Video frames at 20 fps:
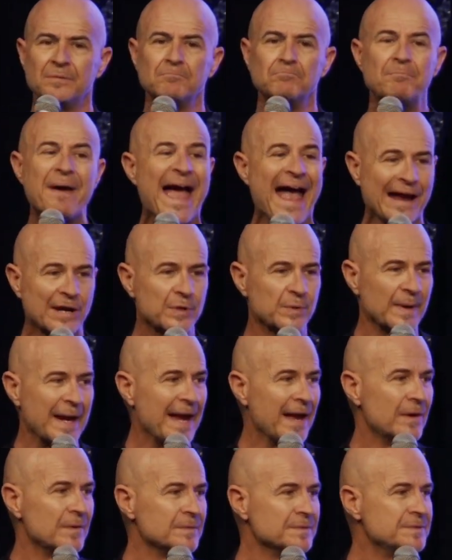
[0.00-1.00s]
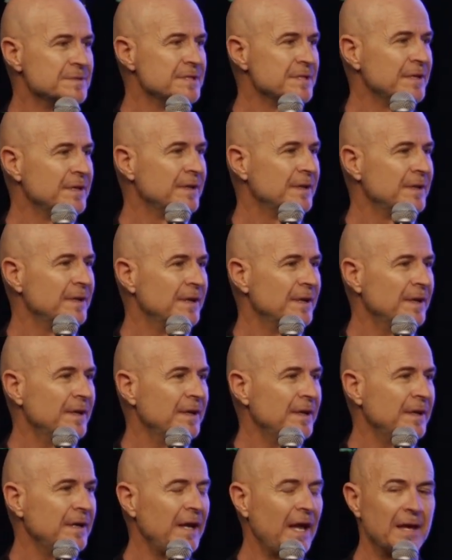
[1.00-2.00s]
background
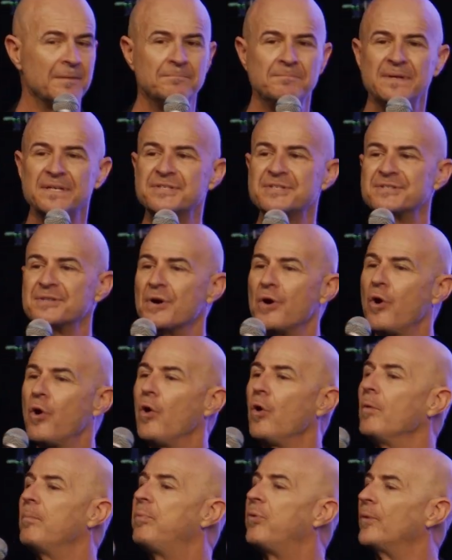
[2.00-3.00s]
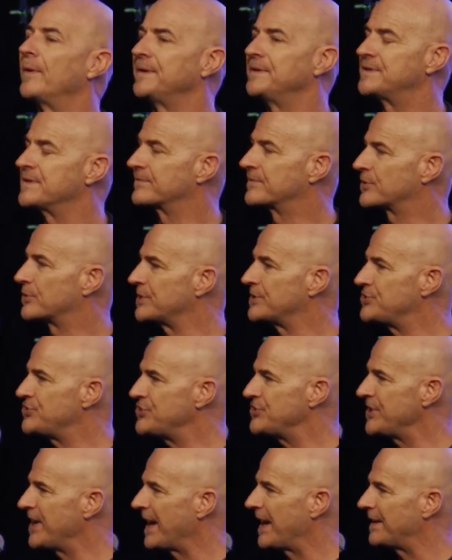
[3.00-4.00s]
and miss the whole point of
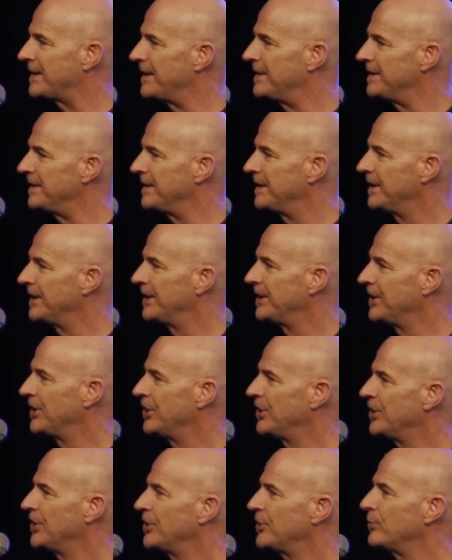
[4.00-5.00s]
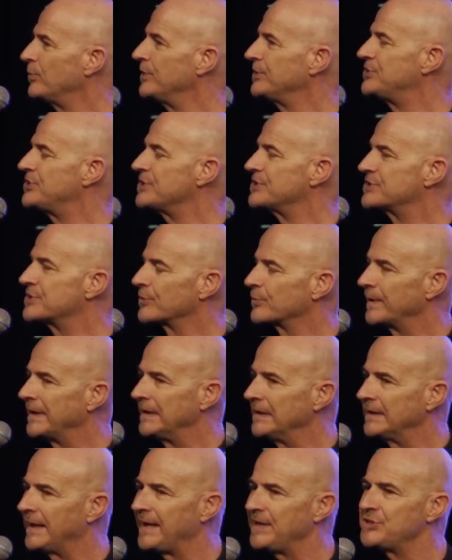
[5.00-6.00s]
Christianity, which is a
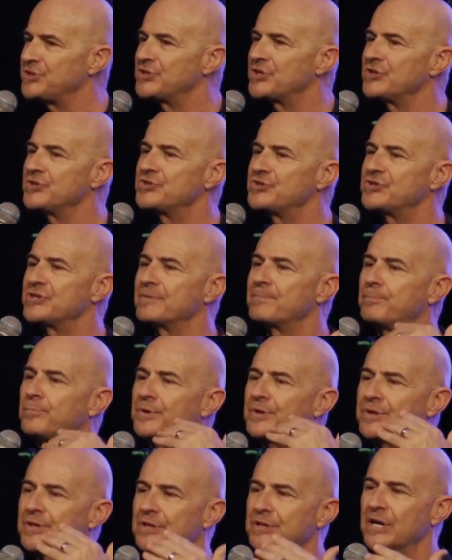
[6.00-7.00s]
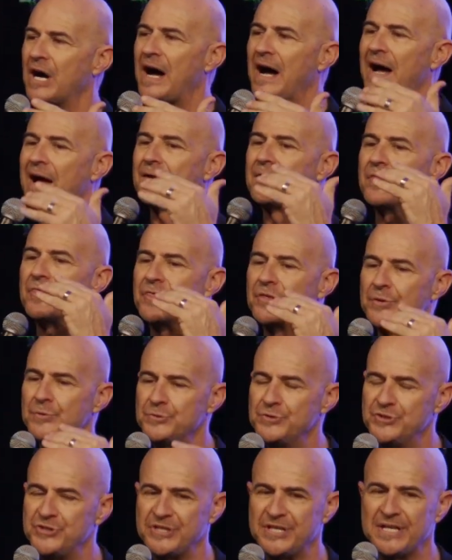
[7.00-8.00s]
relationship with God through
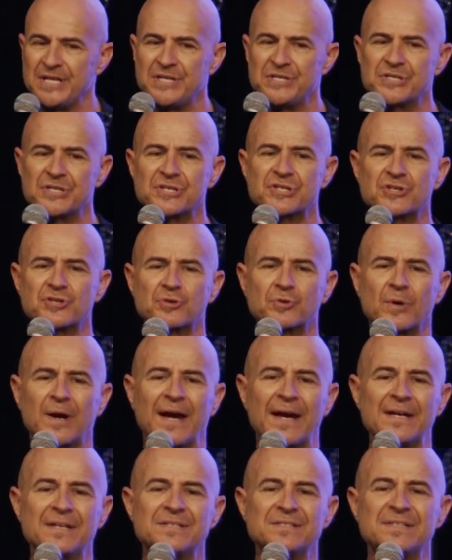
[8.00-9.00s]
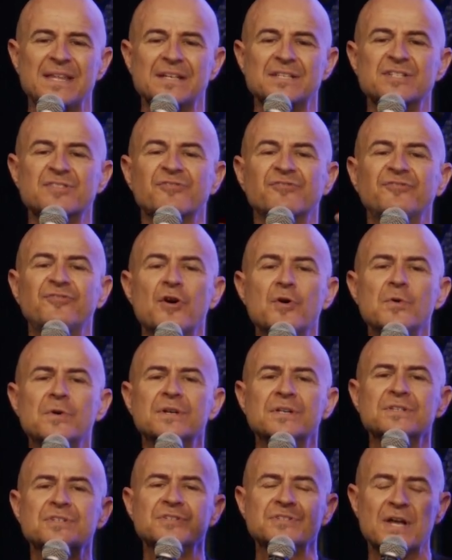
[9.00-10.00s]
Jesus Christ that's
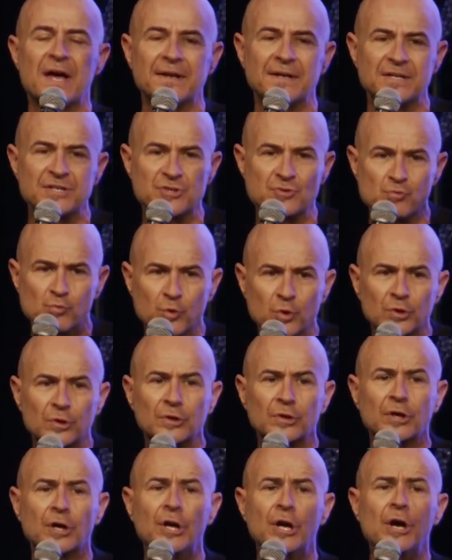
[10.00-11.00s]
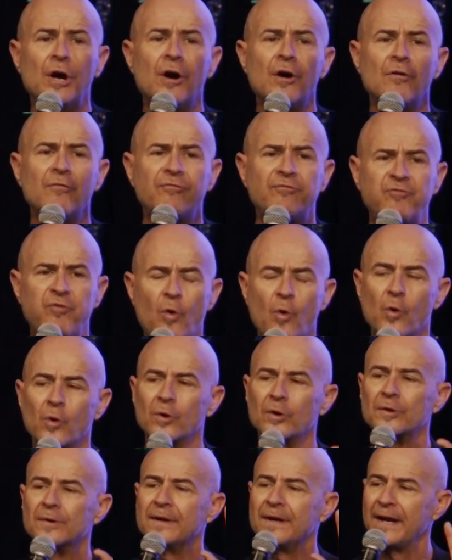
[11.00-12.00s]
focused on his work
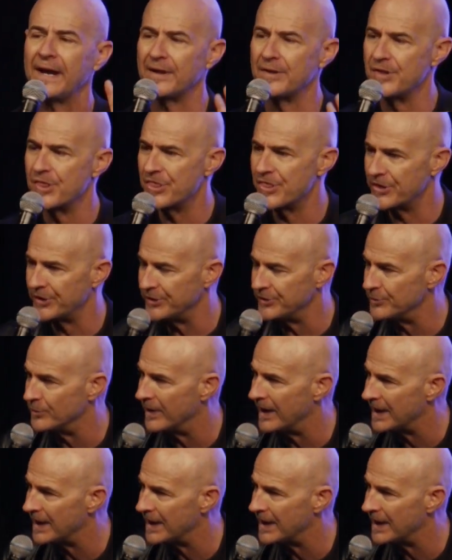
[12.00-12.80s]
for and through